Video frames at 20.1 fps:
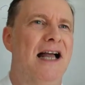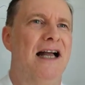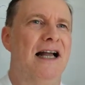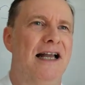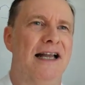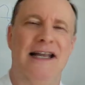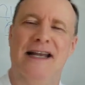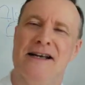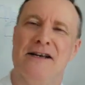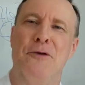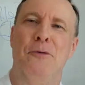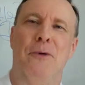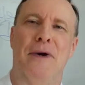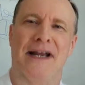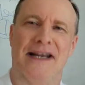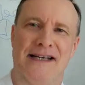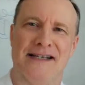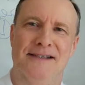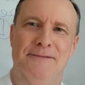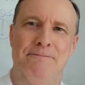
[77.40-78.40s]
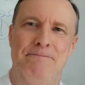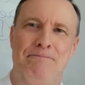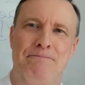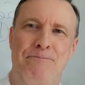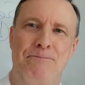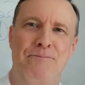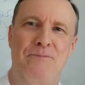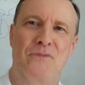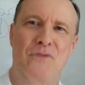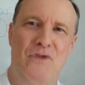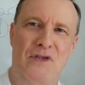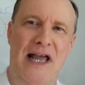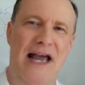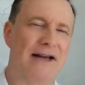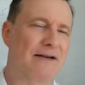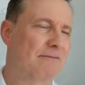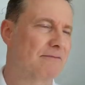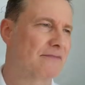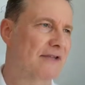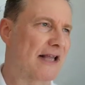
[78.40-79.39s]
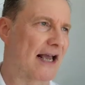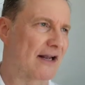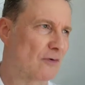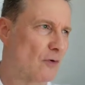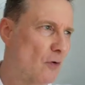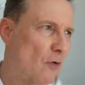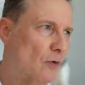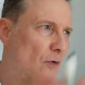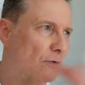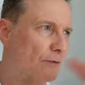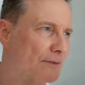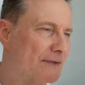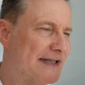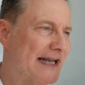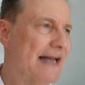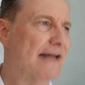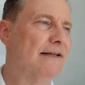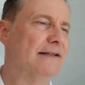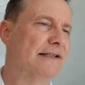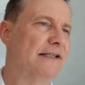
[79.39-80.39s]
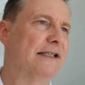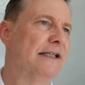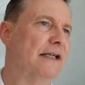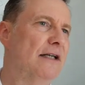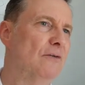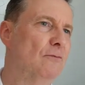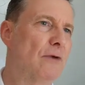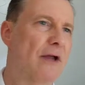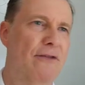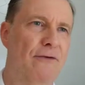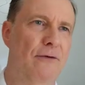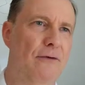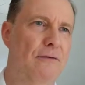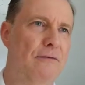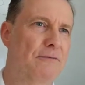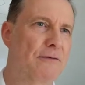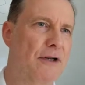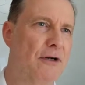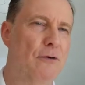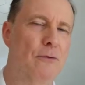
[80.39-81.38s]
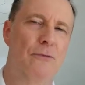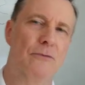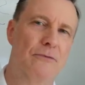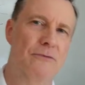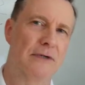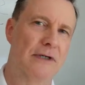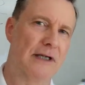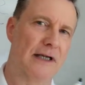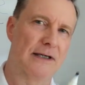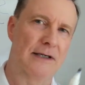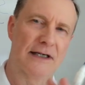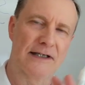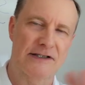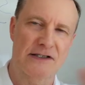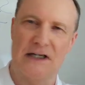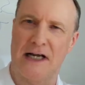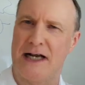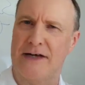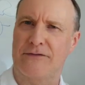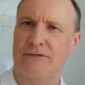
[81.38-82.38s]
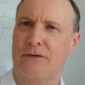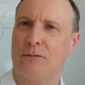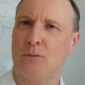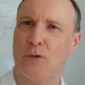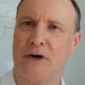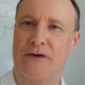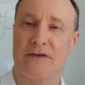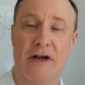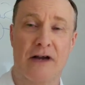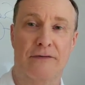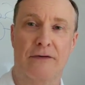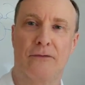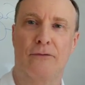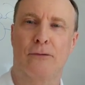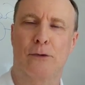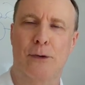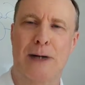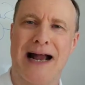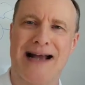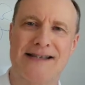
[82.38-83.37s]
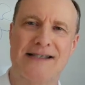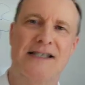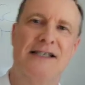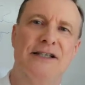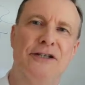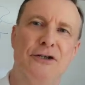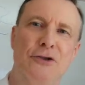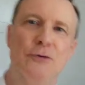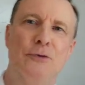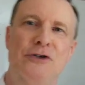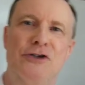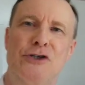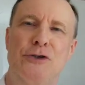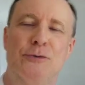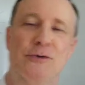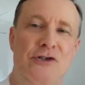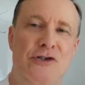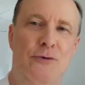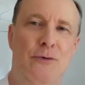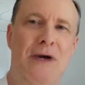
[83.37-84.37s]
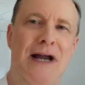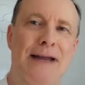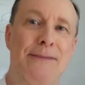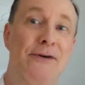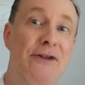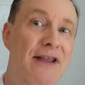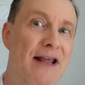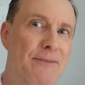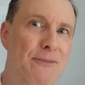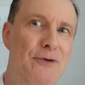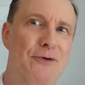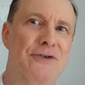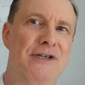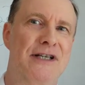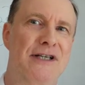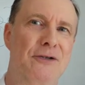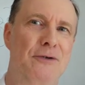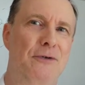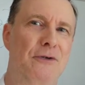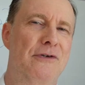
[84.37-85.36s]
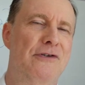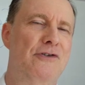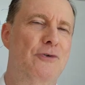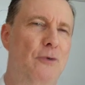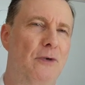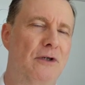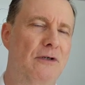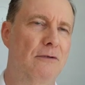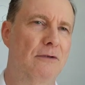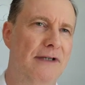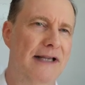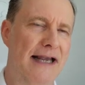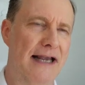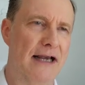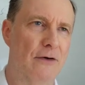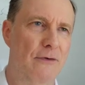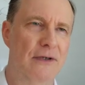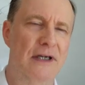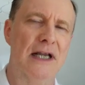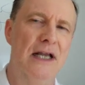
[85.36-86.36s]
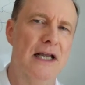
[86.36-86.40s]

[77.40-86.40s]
Anyway, that whole tendency, and whether, aside from whatever veracity you wish to ascribe to that particular historical account,